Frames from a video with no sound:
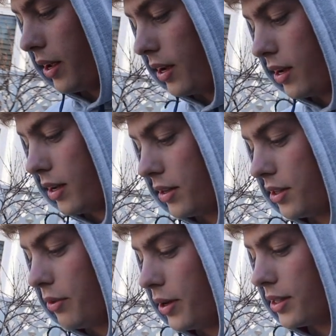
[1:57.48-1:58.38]
and
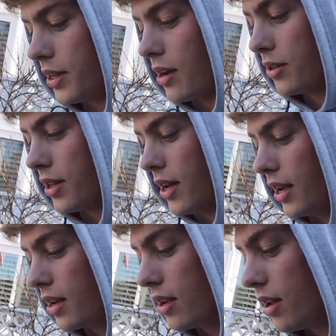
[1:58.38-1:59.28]
see what it sounds
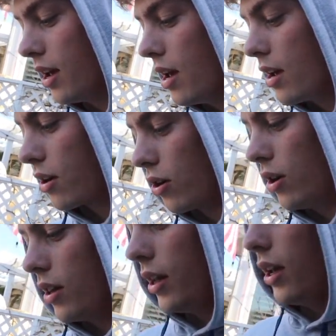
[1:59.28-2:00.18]
like
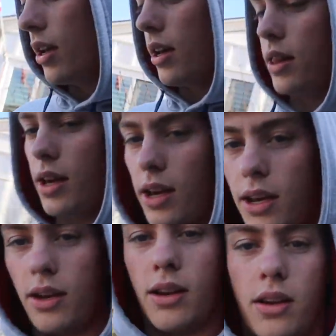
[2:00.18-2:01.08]
currently and
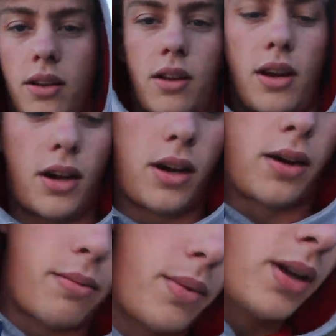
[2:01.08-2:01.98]
then
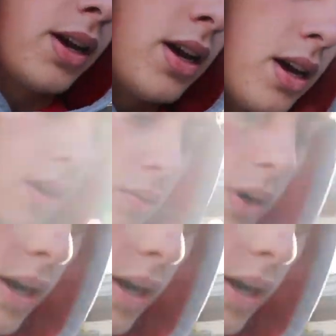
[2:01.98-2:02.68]
um, we're